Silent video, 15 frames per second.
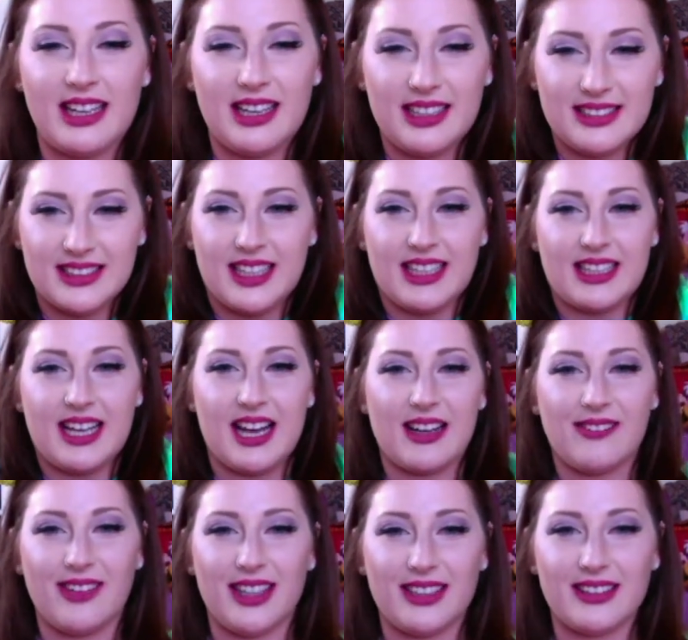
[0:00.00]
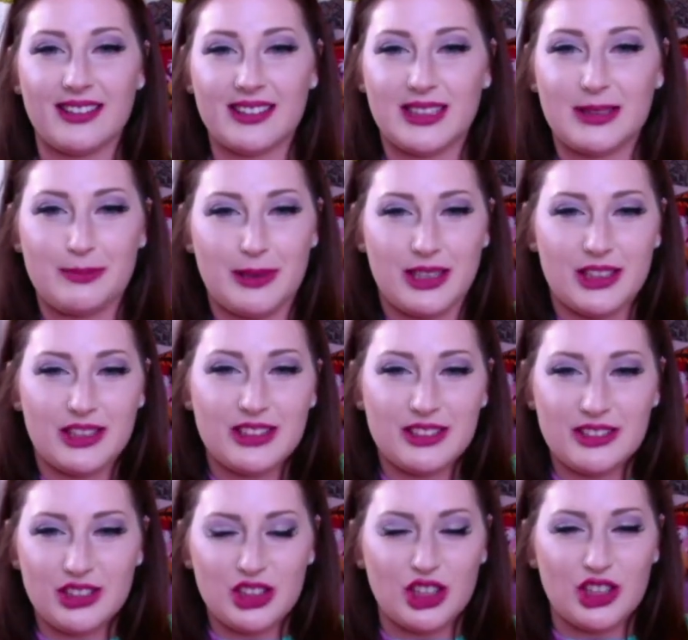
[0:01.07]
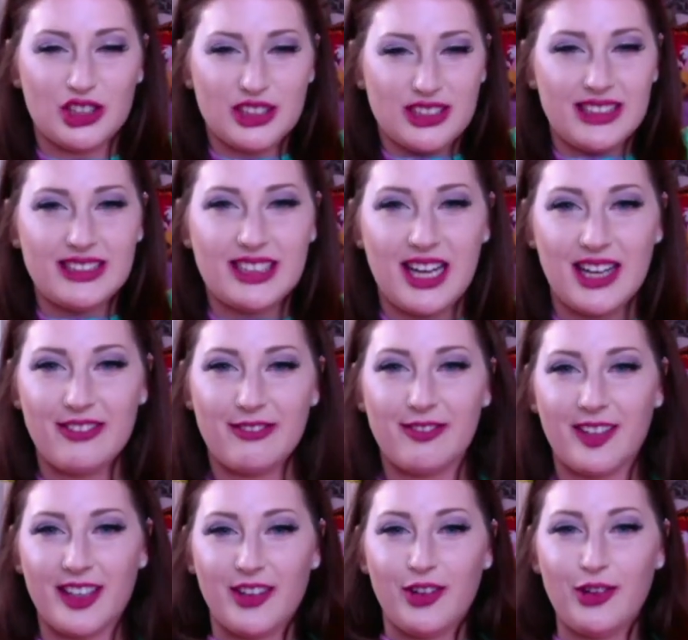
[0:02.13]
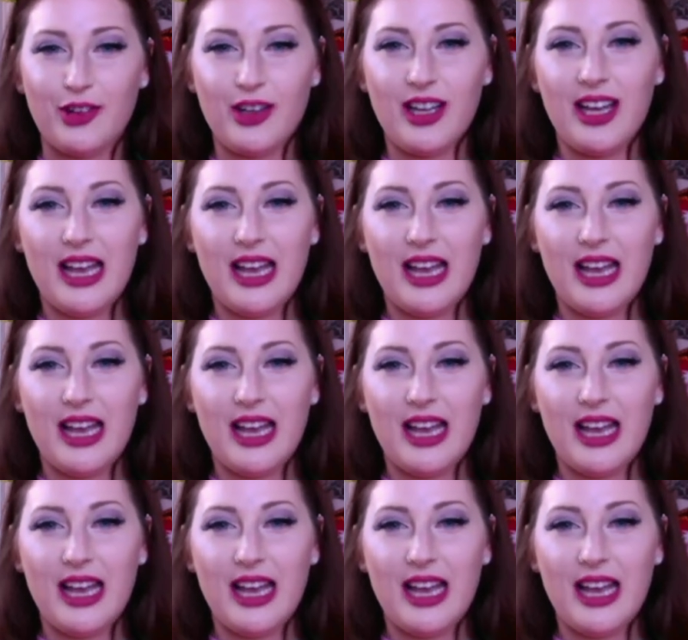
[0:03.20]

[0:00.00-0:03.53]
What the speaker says: and it's like kind of like the spirit jersey type feel,